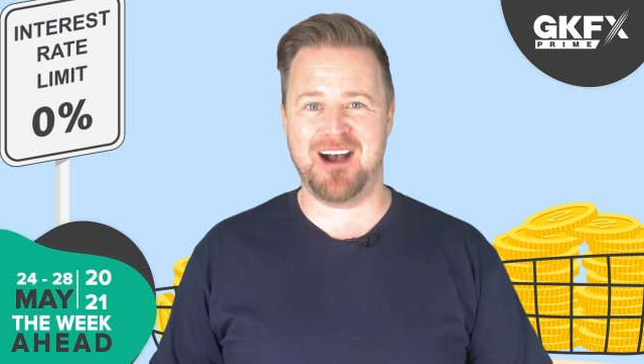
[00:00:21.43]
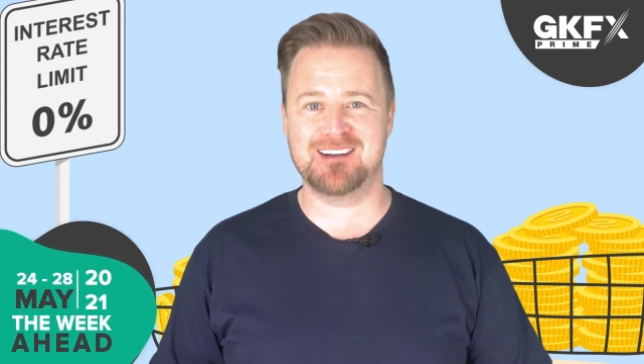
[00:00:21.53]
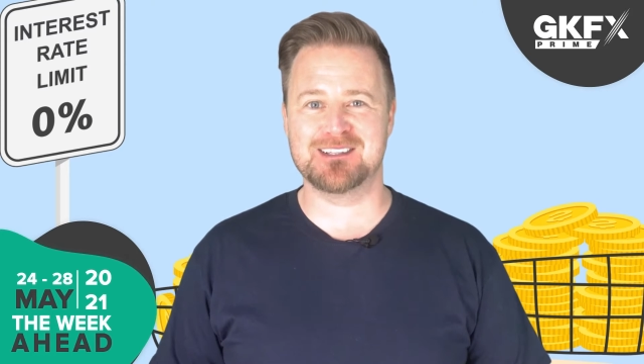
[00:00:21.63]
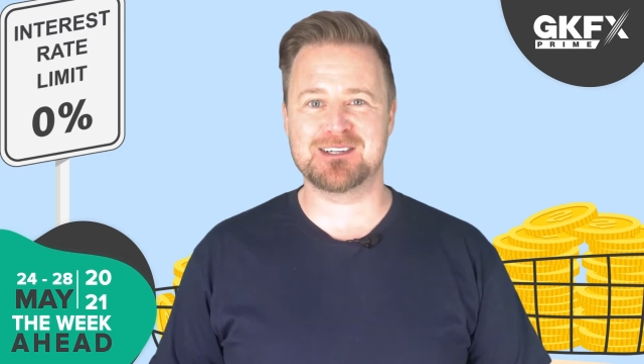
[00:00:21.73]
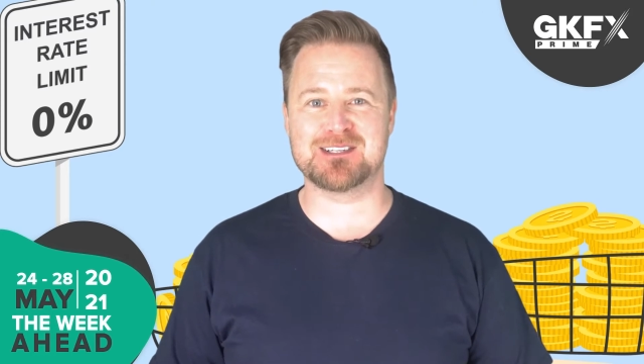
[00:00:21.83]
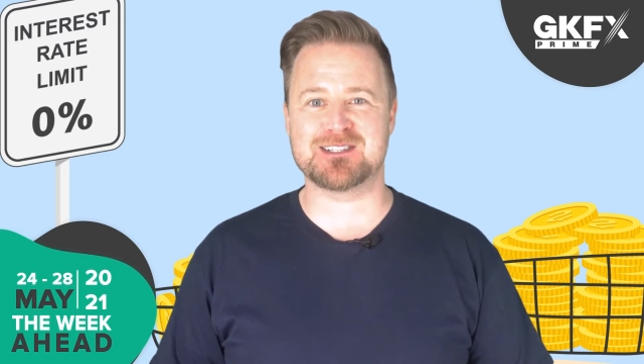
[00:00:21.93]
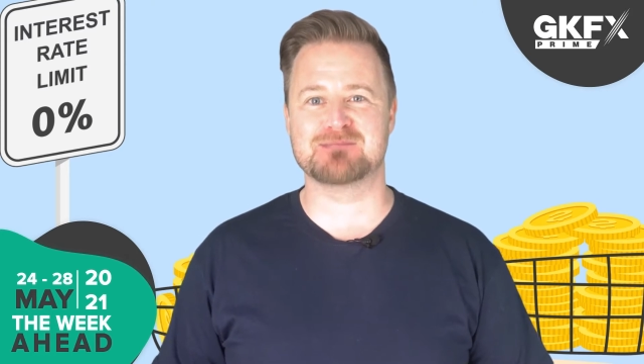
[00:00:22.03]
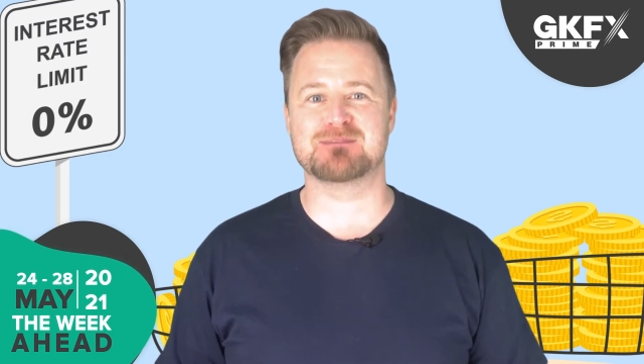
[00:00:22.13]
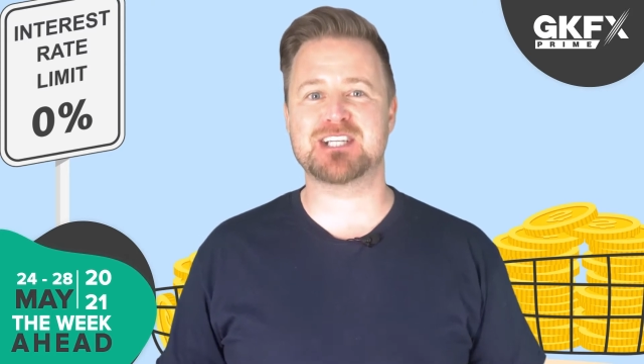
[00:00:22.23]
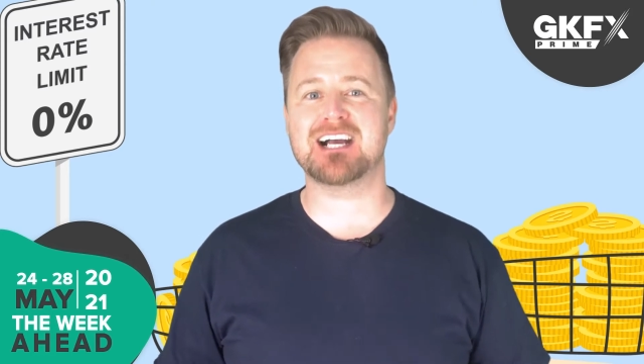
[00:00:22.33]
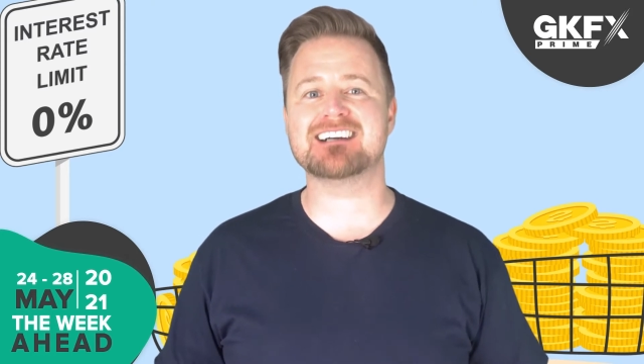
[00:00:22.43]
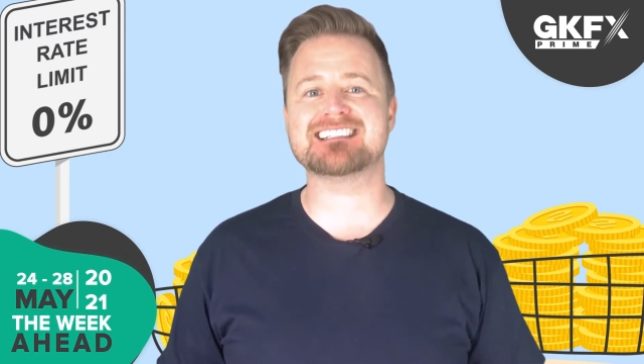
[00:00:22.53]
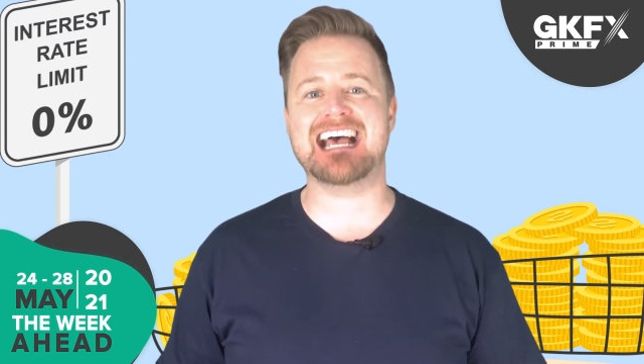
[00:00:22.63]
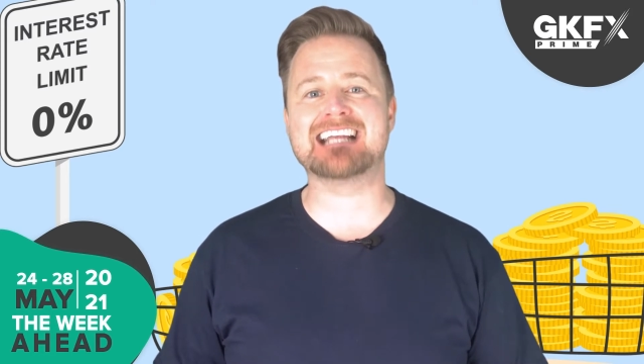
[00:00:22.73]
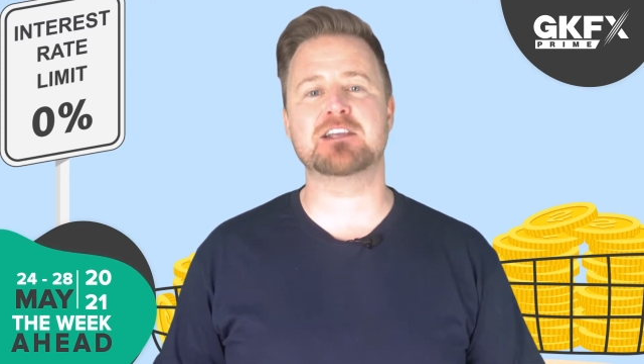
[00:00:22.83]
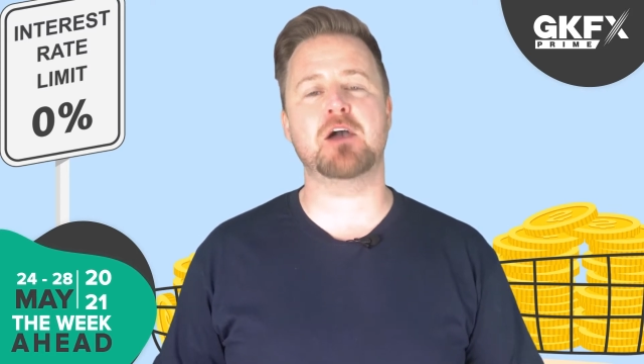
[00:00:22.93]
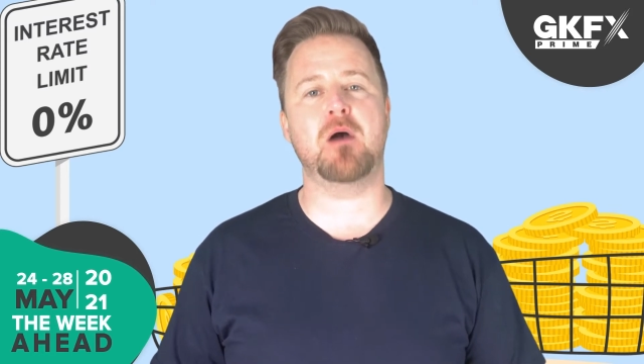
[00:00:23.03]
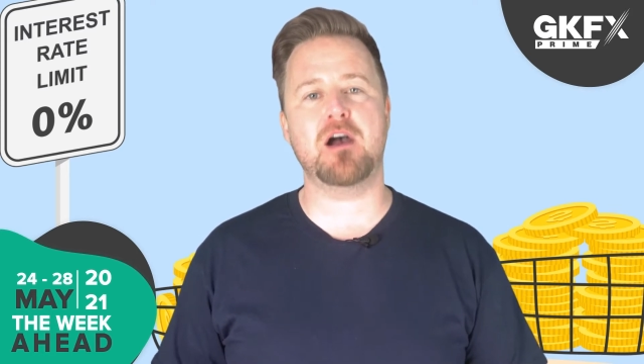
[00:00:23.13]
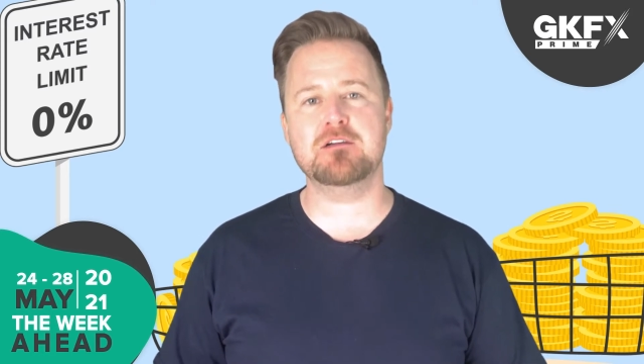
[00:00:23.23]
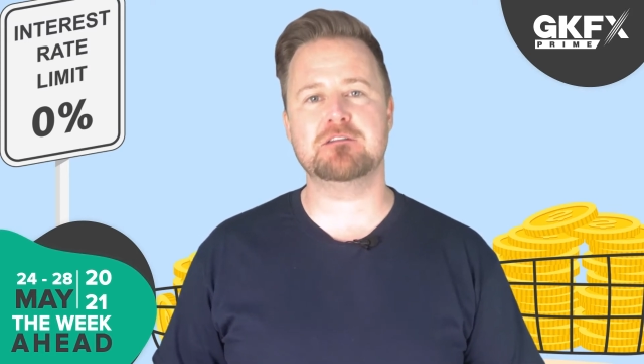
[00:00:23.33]
I'll look at some charts and go
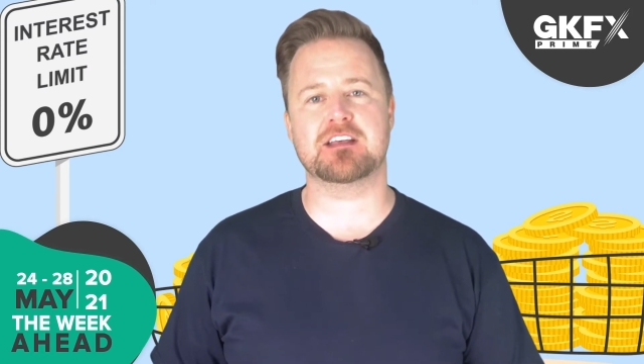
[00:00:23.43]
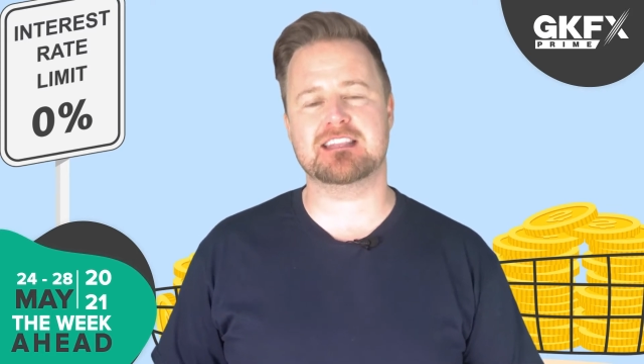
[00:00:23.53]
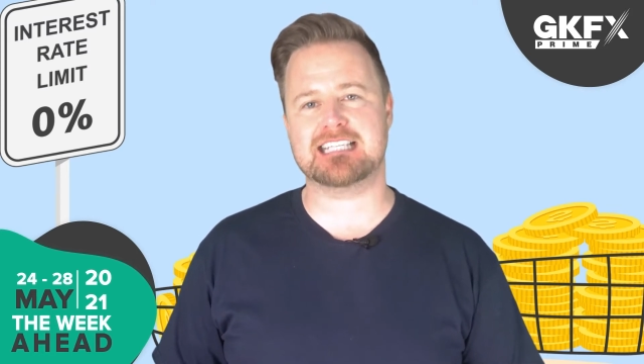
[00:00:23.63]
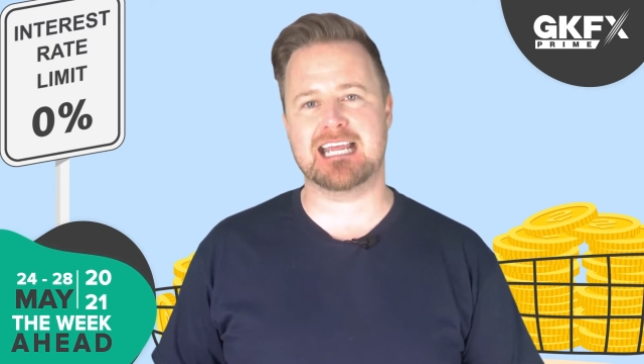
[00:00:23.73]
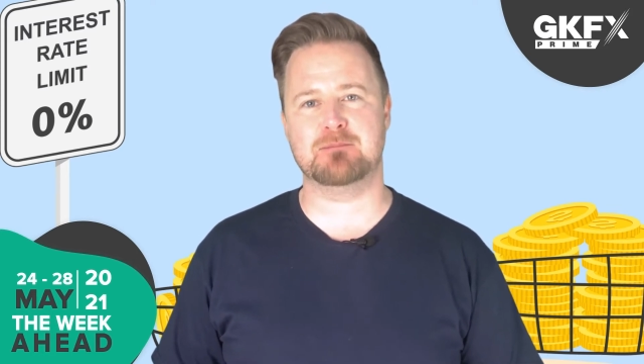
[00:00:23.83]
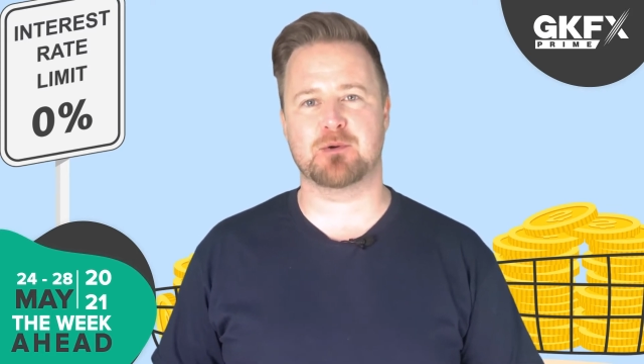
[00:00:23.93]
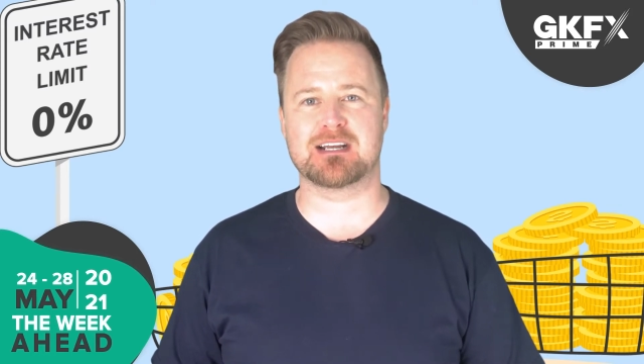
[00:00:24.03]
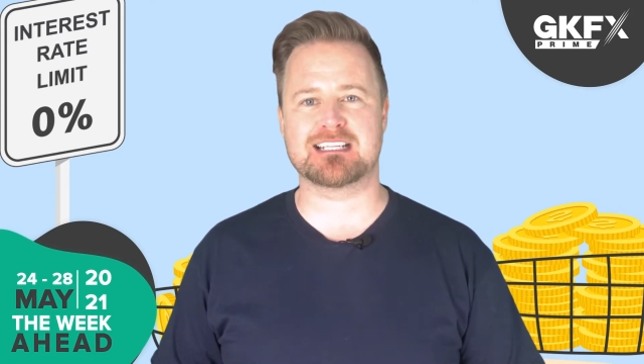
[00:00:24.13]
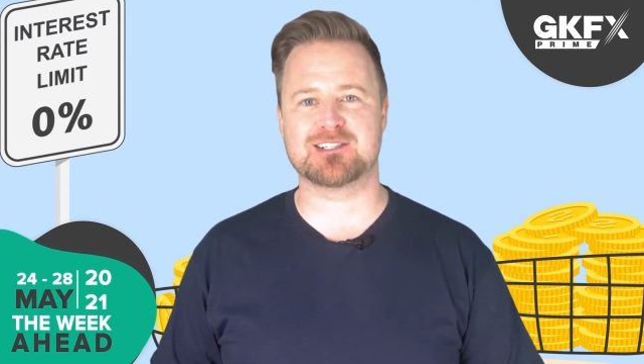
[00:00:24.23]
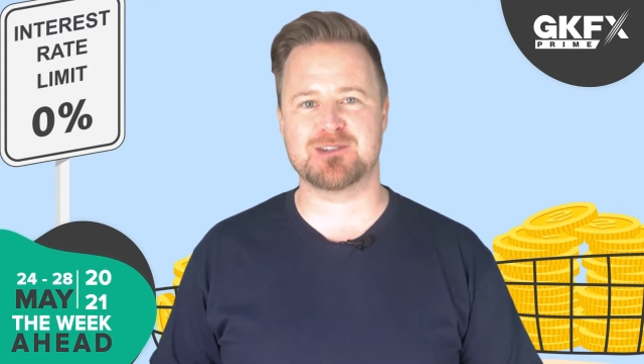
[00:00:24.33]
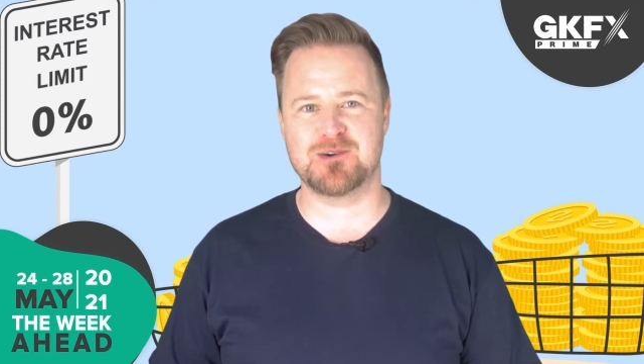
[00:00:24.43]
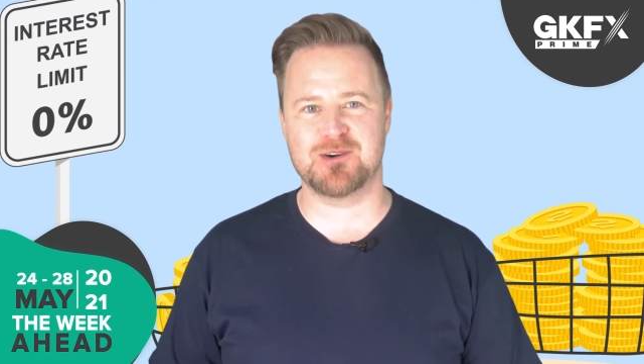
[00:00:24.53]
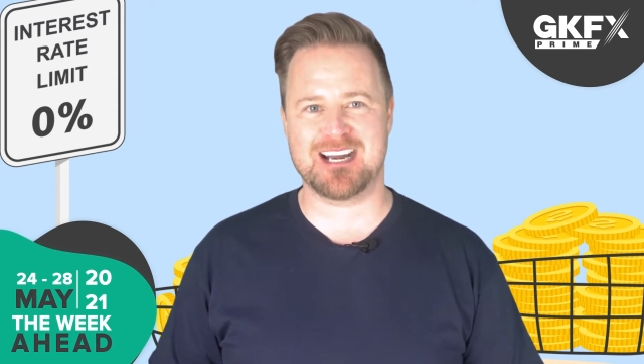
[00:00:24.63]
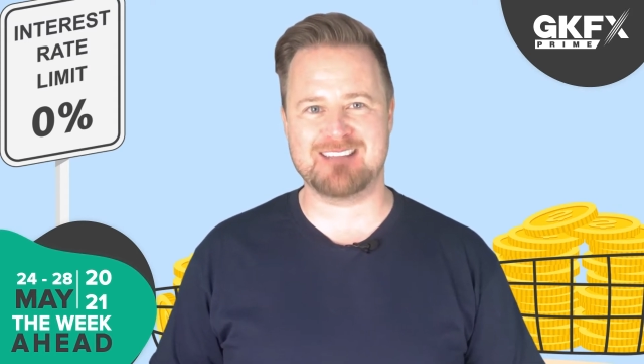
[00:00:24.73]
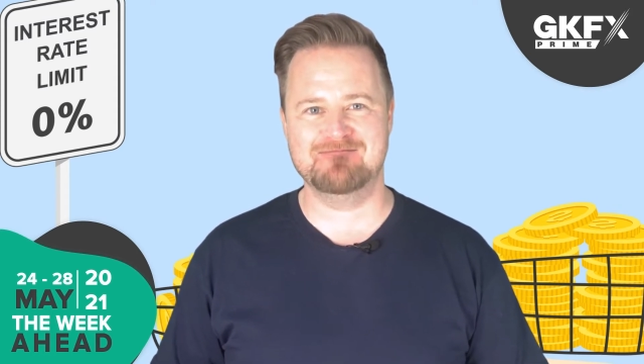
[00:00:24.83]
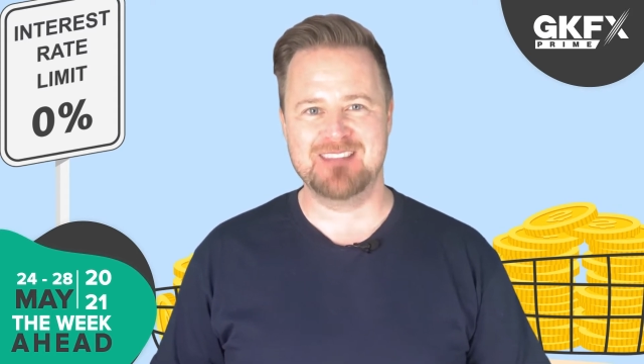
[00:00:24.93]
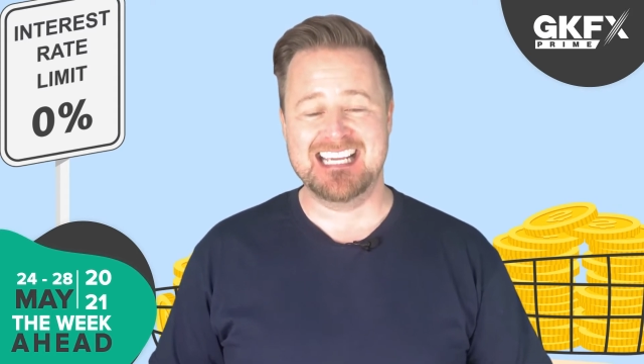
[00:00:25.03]
over the tapering story,